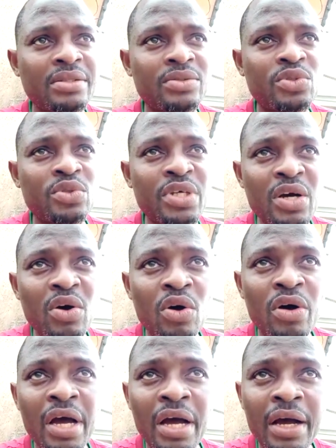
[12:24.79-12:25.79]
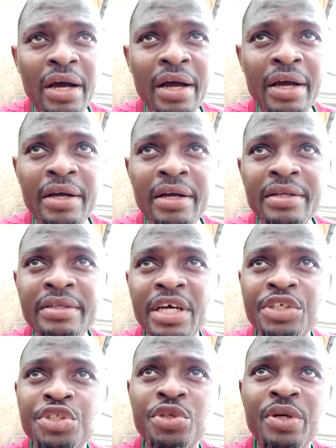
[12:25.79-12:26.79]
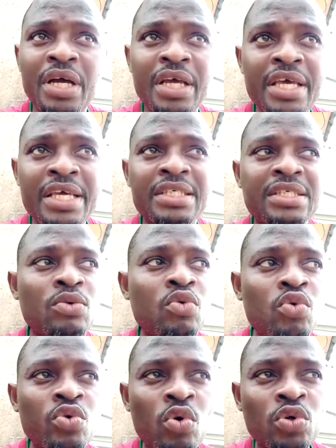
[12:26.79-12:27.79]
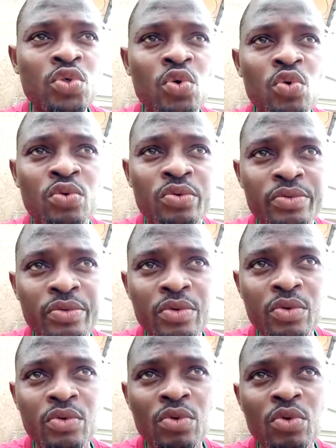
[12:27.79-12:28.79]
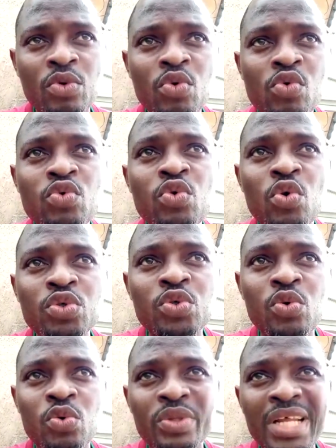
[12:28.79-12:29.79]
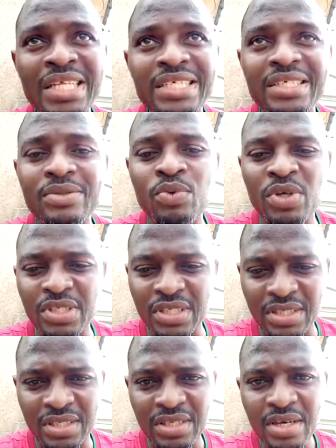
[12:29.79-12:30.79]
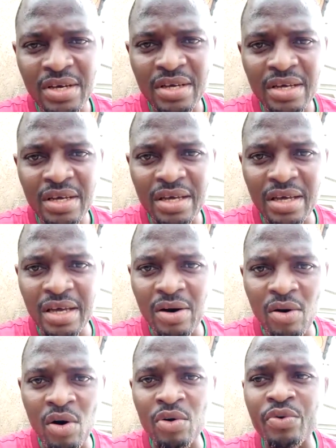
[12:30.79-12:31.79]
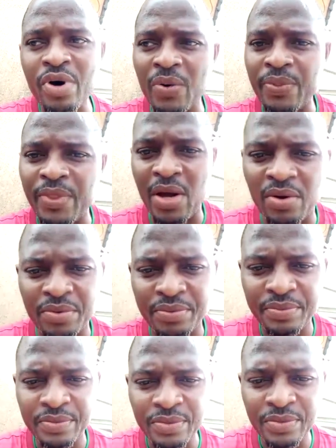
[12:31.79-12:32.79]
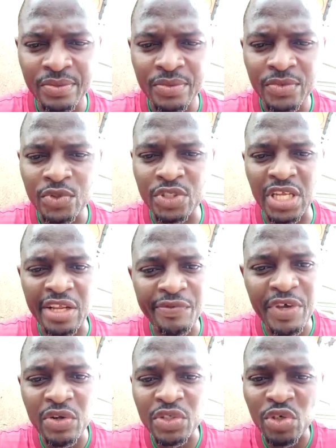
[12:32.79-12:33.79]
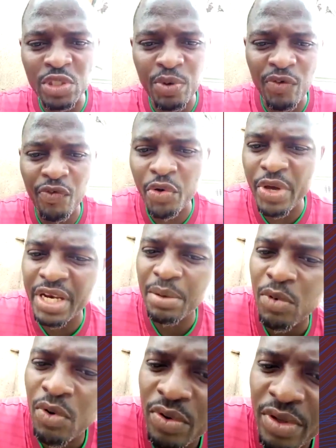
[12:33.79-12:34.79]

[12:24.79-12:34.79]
Today, Nigeria is who knows who. Who knows who? That is what is on ground now. Your certificate does not speak for you anymore.